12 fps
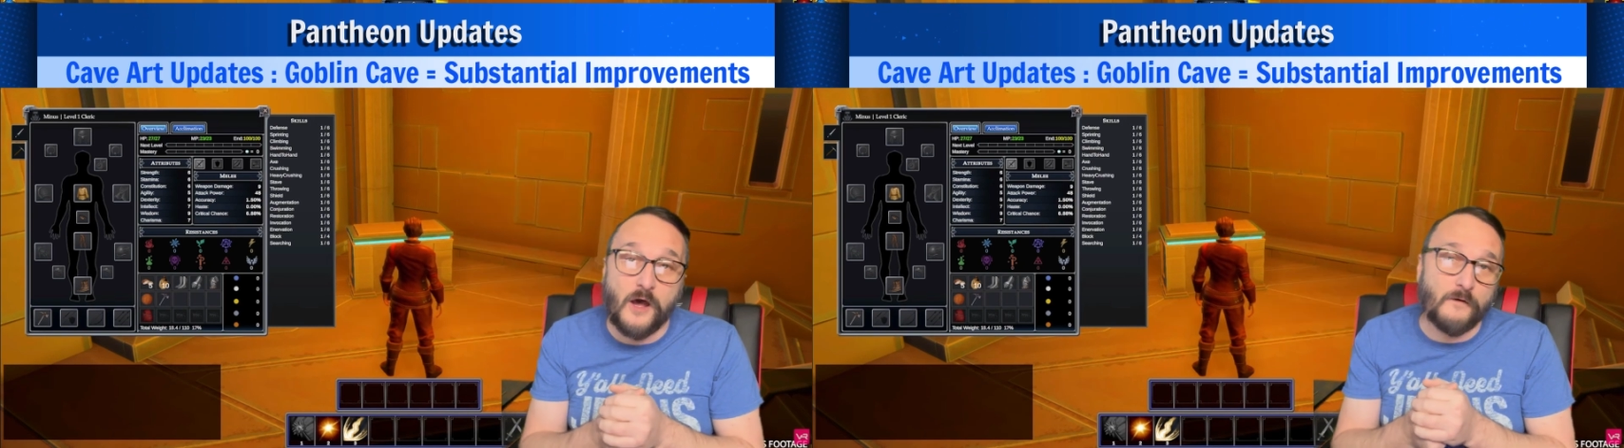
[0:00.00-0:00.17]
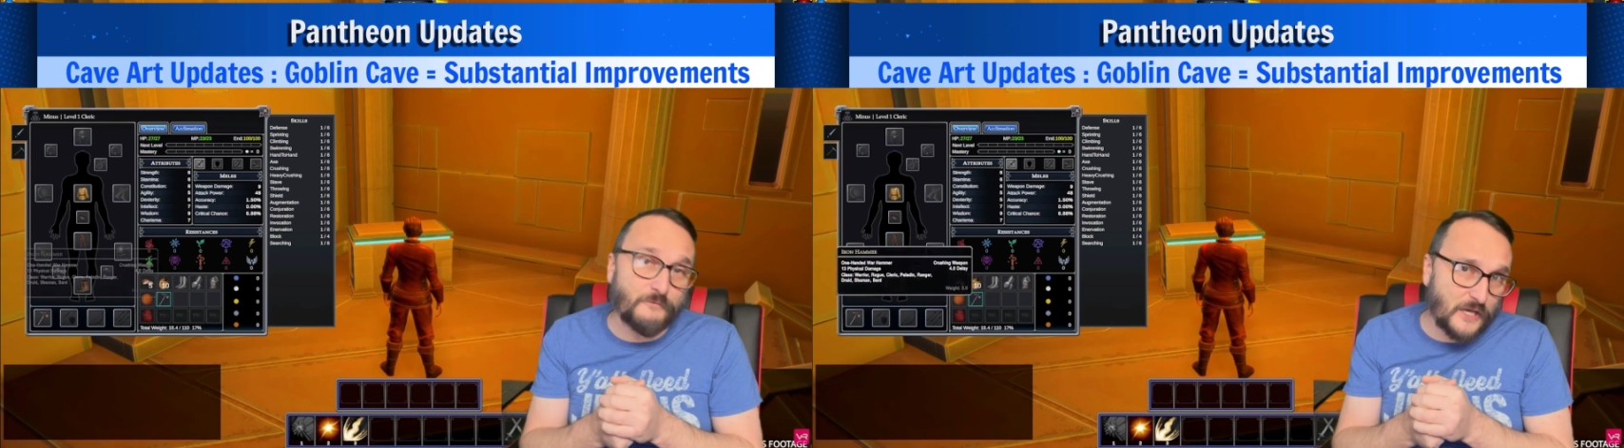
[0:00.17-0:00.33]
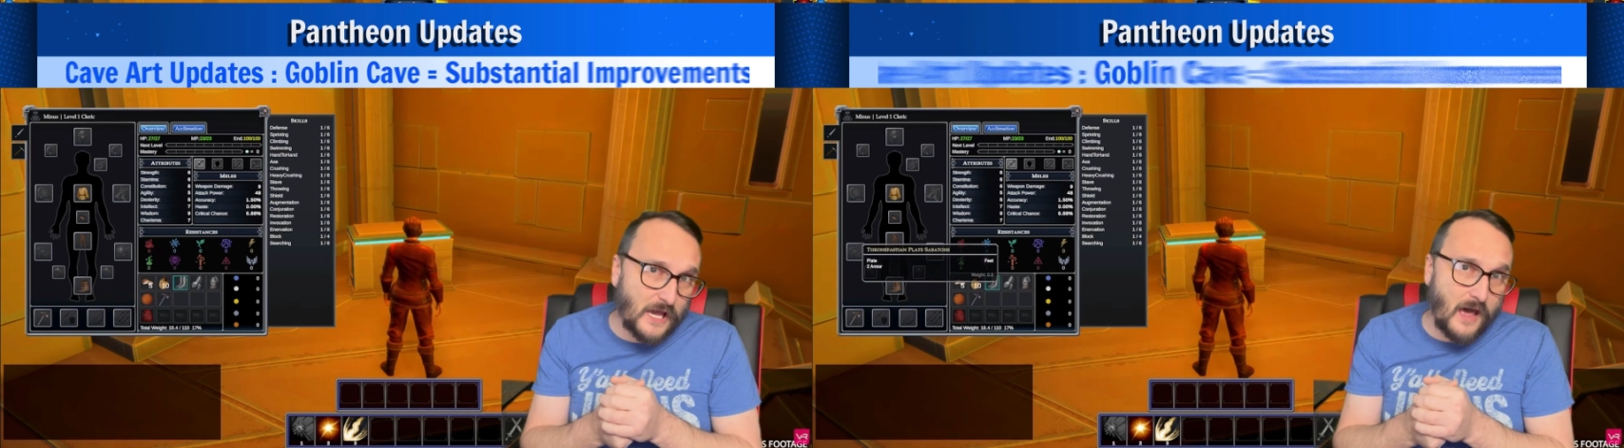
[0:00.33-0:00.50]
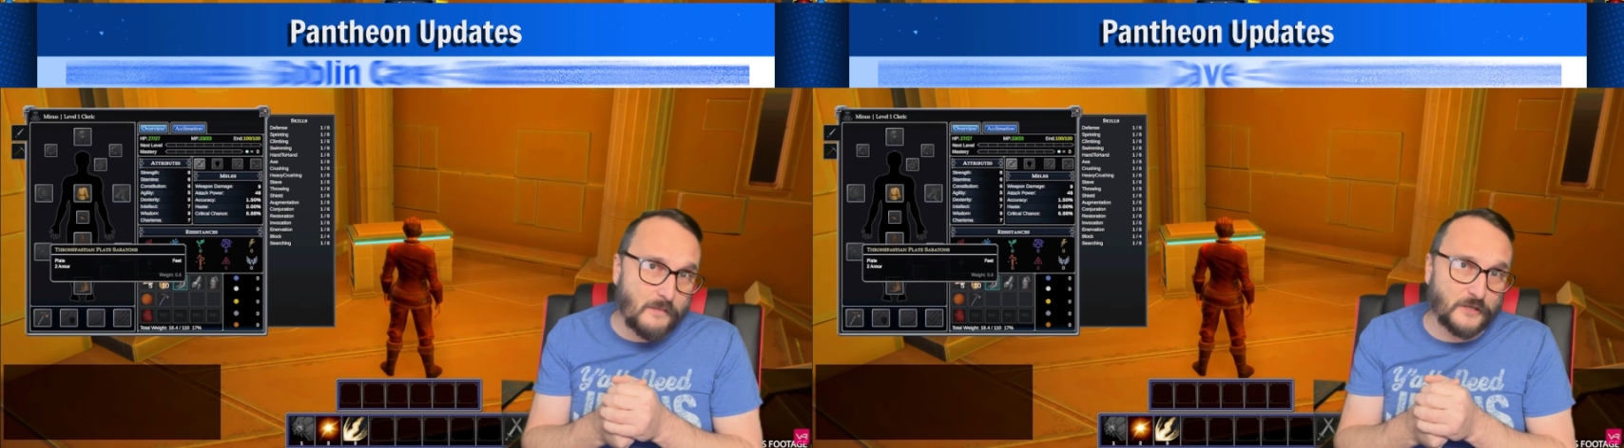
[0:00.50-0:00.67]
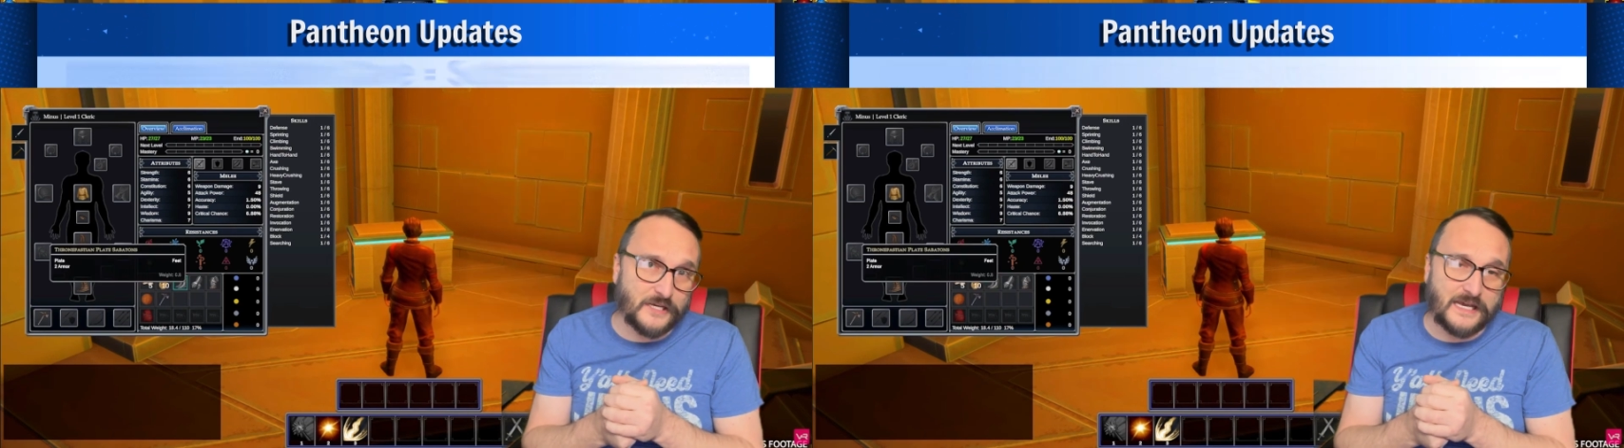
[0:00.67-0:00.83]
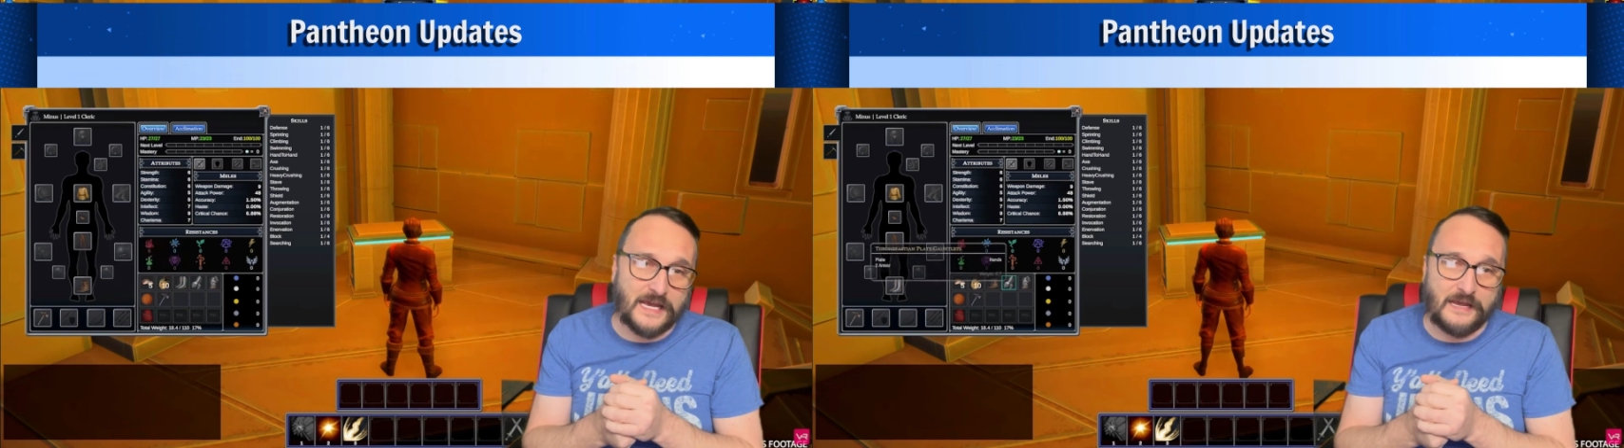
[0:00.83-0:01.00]
of the
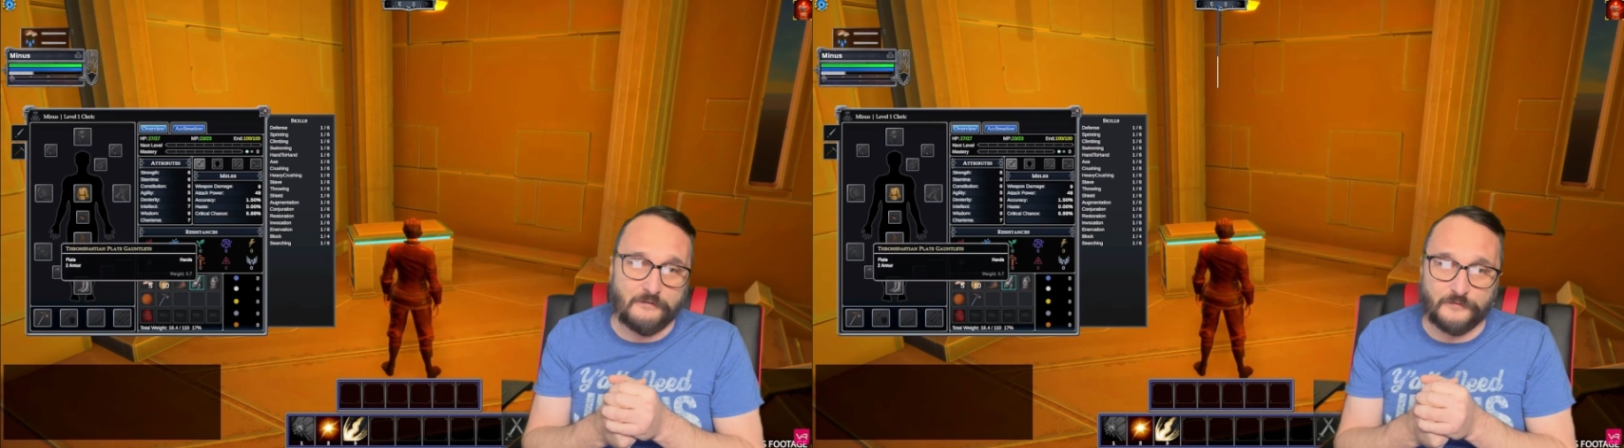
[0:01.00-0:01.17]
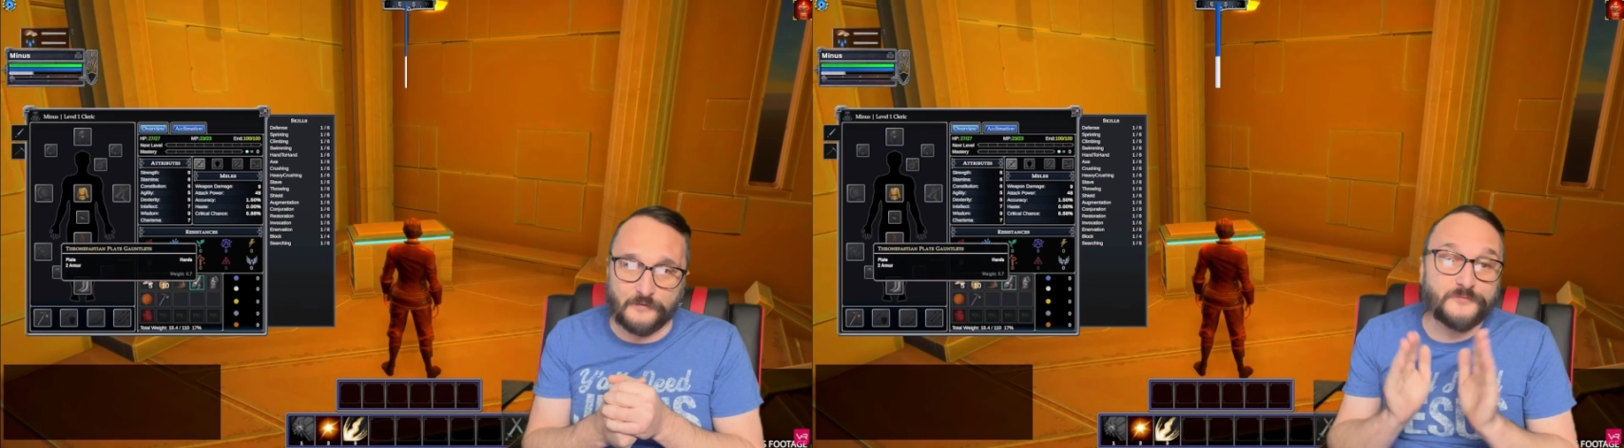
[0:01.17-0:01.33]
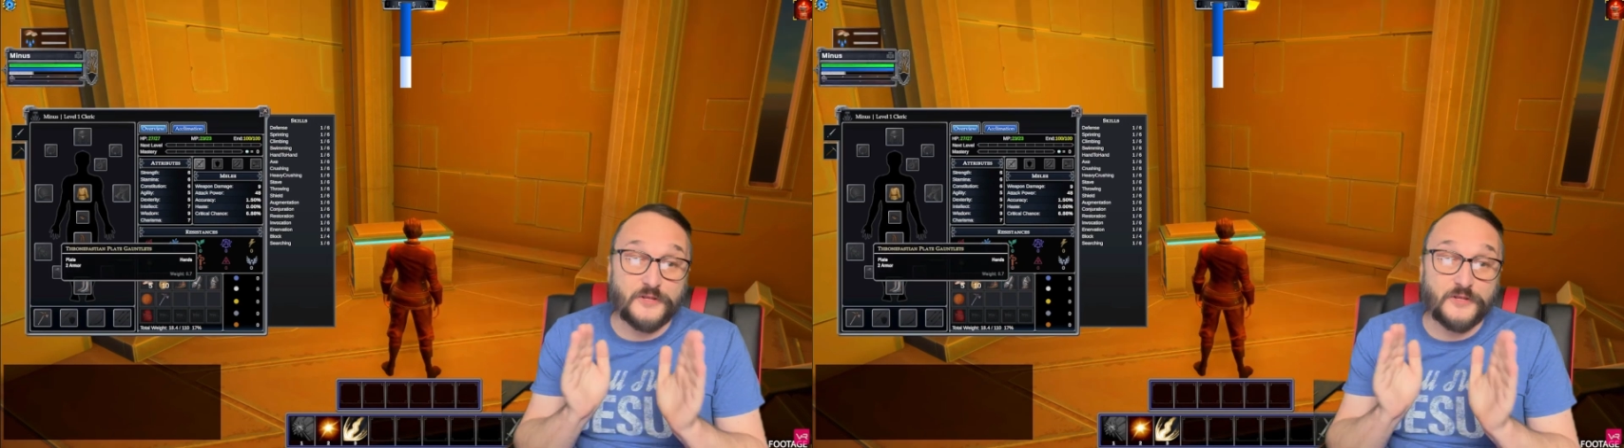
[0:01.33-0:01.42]
Goblin Cave.